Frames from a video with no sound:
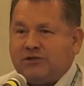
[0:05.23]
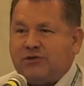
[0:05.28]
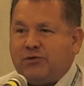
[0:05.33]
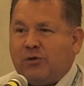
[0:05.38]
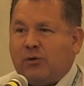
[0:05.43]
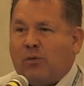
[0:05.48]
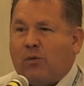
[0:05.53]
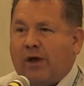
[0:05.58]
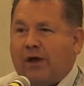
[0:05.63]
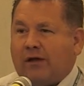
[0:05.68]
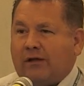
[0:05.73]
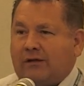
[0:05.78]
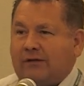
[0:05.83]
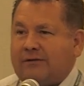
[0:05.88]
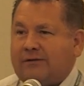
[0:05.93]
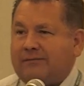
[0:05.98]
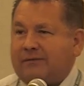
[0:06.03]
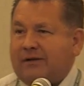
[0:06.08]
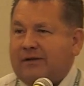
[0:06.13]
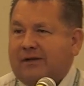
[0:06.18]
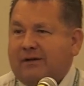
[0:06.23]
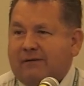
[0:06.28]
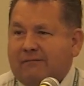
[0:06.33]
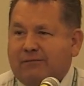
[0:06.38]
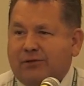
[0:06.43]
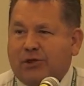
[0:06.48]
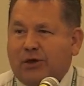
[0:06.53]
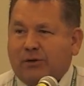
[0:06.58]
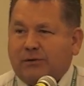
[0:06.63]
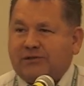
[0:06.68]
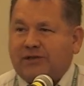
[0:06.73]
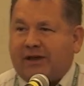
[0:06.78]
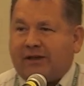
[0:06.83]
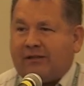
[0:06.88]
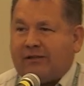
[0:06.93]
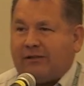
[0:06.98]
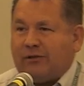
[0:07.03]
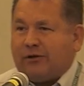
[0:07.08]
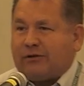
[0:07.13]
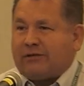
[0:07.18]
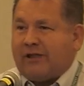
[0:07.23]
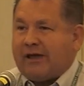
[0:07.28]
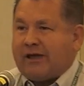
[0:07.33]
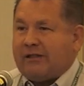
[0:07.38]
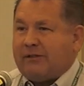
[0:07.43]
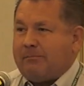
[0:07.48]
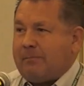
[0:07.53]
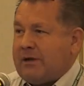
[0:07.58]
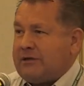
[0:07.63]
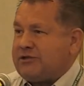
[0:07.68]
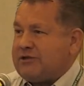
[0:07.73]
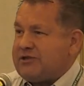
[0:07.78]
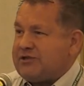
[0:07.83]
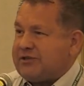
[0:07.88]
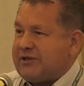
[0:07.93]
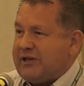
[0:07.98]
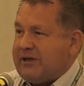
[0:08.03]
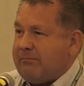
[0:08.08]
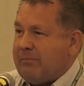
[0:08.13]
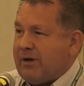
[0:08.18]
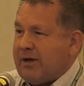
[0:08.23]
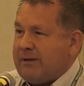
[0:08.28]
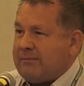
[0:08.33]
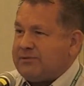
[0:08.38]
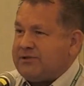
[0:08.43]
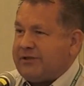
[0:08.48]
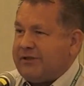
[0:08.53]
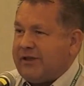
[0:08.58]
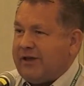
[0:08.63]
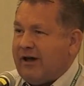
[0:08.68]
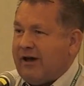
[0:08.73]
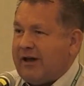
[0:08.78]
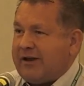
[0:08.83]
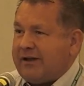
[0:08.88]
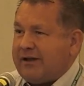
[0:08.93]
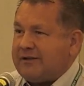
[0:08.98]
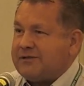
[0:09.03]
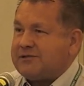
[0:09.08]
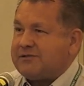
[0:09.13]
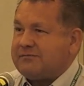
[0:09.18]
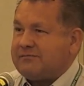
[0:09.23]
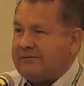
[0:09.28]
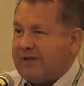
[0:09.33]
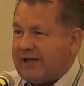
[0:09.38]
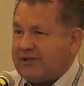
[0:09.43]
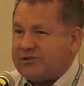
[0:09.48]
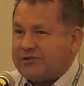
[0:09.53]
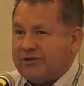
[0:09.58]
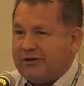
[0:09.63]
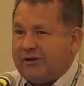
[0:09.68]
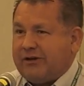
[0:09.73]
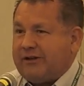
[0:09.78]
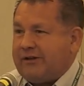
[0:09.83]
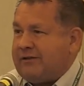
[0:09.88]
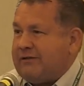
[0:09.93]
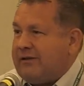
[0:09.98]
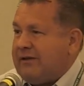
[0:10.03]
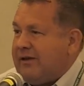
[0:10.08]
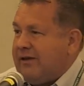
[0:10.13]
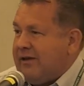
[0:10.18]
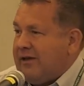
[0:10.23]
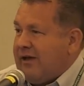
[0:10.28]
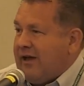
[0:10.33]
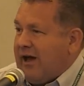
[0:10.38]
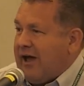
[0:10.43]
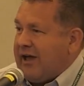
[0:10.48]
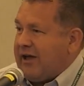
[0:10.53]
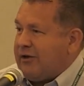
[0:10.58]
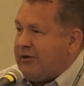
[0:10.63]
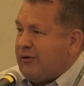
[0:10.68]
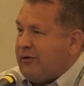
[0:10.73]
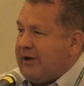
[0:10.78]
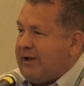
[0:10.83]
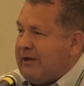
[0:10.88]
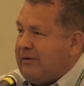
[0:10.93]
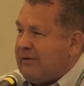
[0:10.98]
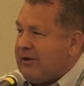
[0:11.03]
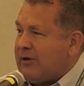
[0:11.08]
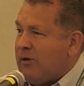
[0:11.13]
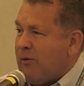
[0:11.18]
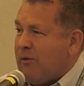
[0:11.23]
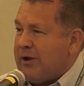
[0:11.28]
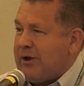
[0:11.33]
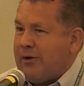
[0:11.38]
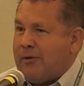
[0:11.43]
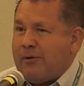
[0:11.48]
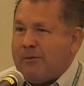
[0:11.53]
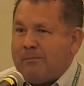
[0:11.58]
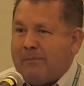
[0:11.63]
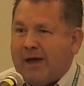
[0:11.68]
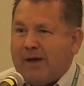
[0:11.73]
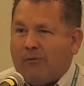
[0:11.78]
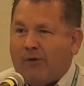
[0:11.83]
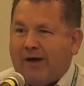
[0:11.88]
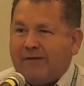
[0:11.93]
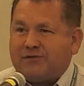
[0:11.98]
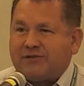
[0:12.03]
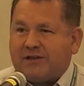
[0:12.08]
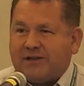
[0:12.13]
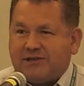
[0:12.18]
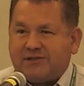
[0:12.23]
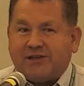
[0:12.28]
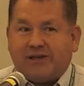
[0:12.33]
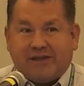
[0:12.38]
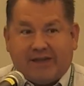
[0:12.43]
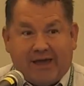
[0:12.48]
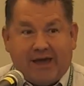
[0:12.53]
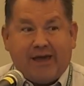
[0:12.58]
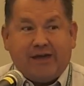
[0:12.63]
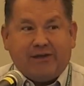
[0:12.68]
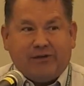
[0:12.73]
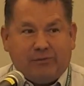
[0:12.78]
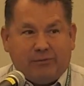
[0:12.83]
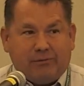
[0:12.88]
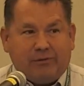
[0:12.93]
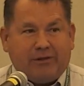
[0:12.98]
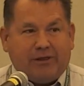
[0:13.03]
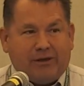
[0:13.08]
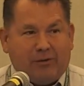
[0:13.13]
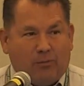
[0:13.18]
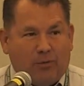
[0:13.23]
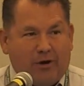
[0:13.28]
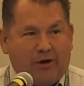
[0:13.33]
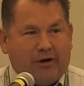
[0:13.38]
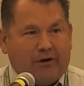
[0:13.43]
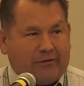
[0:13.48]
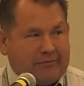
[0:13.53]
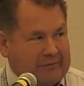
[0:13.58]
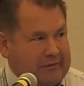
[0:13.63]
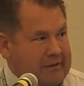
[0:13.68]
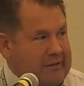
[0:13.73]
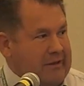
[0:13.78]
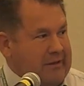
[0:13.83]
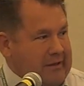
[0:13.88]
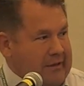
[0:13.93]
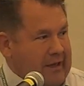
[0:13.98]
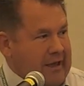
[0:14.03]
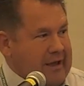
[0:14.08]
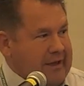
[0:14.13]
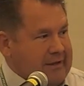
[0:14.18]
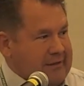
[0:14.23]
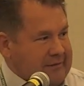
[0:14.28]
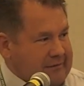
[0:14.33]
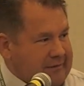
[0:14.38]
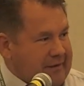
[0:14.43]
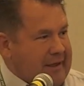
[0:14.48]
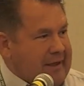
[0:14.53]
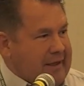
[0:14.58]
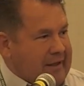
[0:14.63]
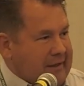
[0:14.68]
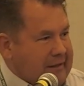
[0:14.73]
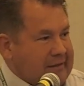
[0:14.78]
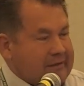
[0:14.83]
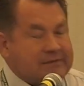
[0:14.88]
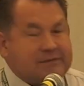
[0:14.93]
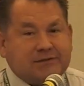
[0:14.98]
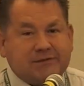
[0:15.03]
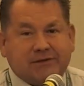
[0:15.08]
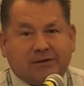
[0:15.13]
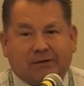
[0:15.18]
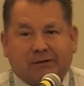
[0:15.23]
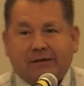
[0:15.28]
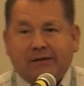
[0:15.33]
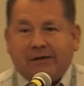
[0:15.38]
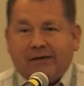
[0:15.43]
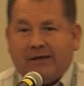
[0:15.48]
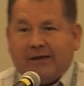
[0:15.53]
doing well. For those that look like a bunch of ski bums in the audience, that's good. And I agree with going home, my wife's going to say, Yeah, you really worked. I can tell. So,